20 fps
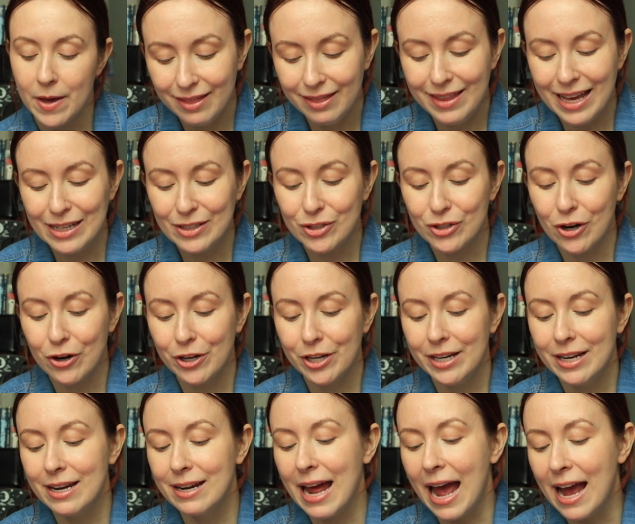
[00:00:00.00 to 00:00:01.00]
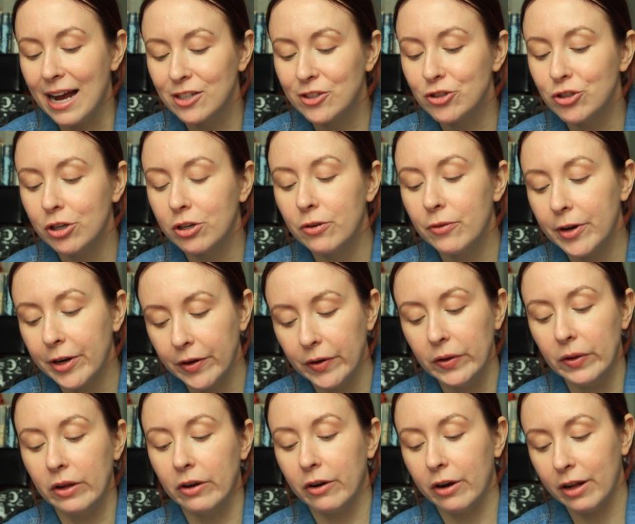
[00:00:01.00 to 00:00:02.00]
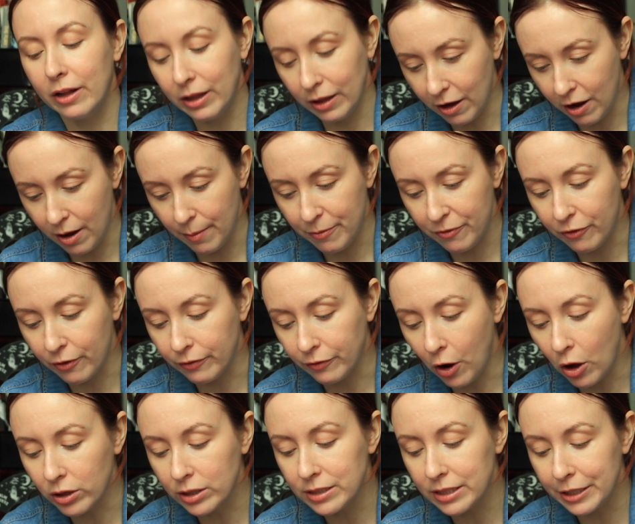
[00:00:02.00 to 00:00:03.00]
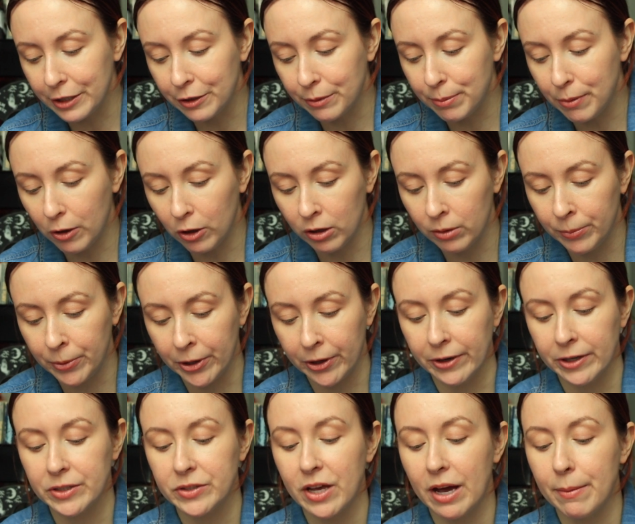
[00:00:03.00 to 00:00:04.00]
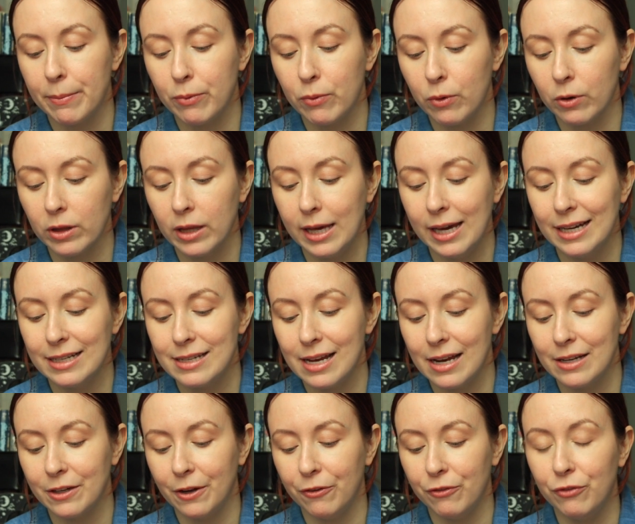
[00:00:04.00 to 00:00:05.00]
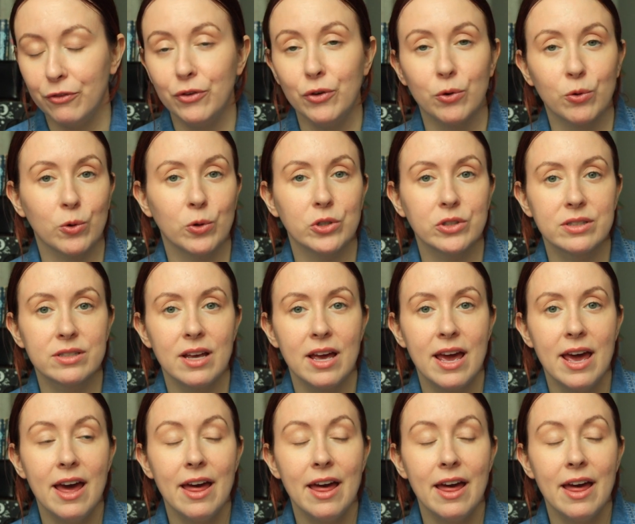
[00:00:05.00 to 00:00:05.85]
They started an extracurricular club for volunteer pallbearers at poorly attended funerals.